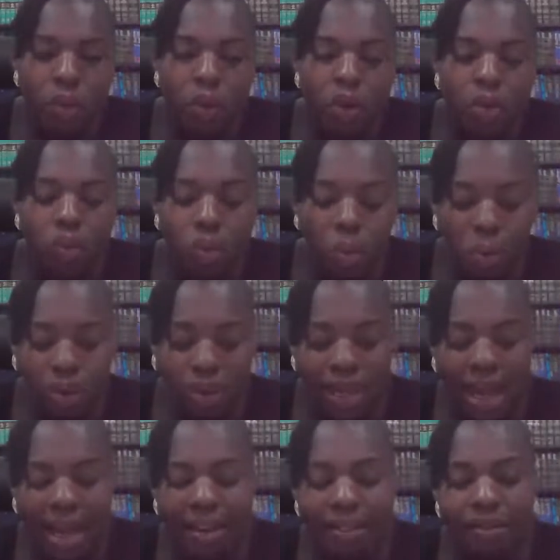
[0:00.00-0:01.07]
will must
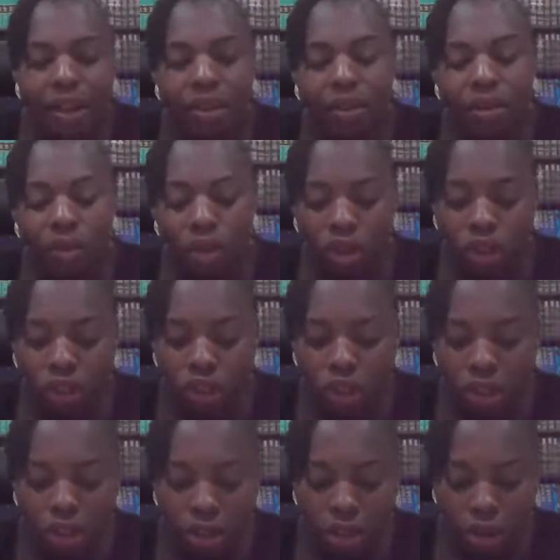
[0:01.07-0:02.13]
have a
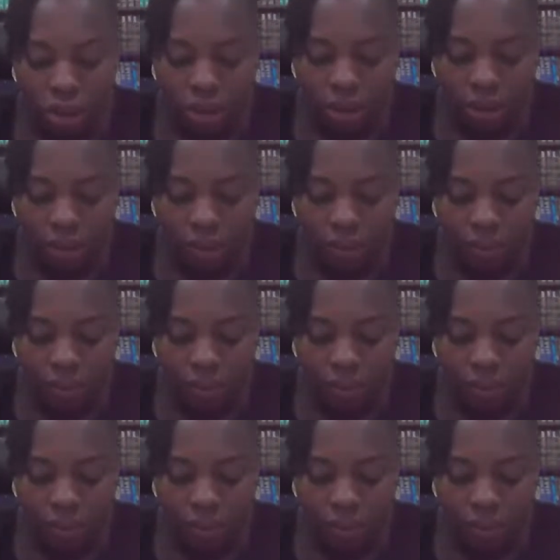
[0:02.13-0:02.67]
revocation clause.